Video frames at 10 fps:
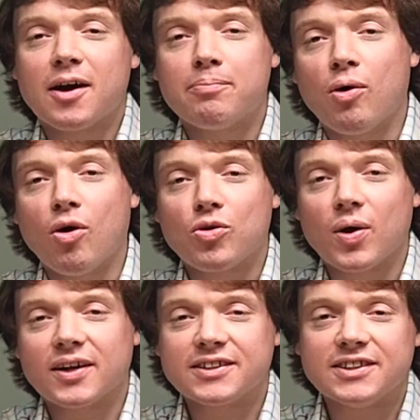a poor
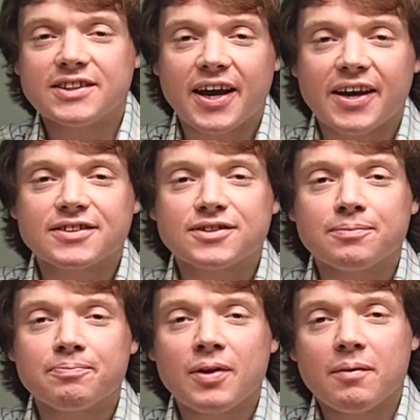quality
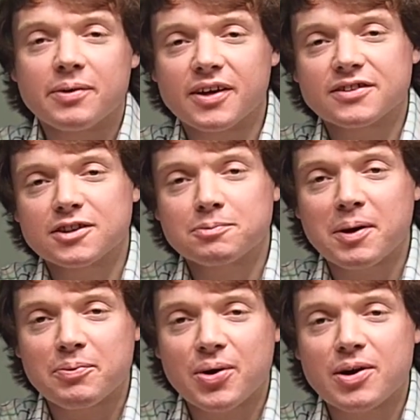text because it's
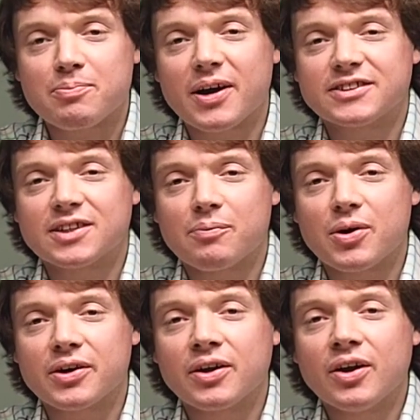been written by
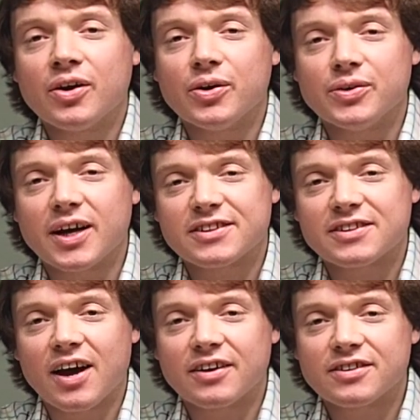someone who
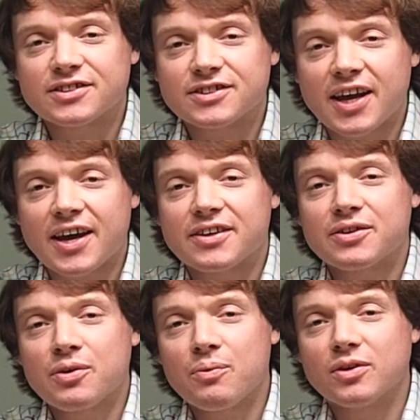doesn't understand
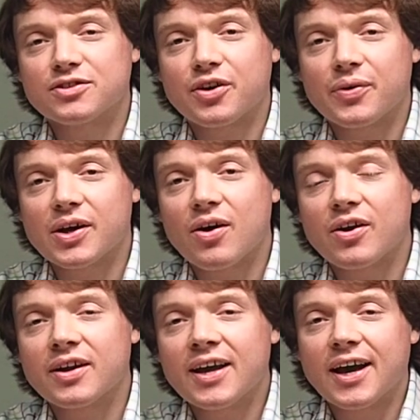what's going
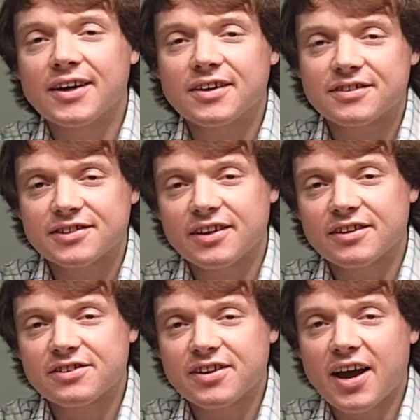on and doesn't
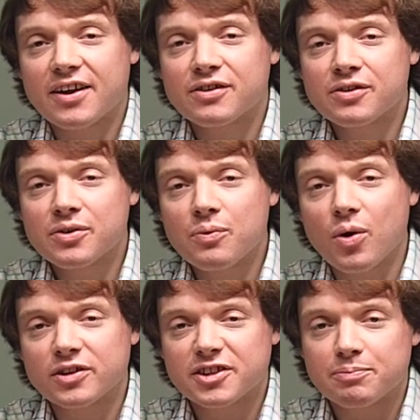understand
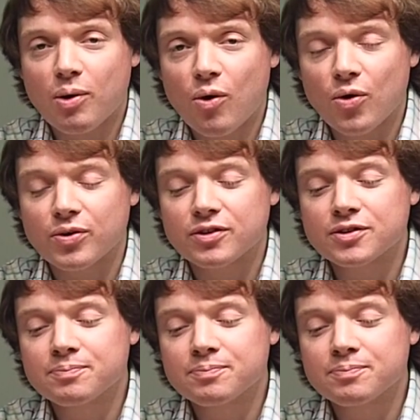what's important.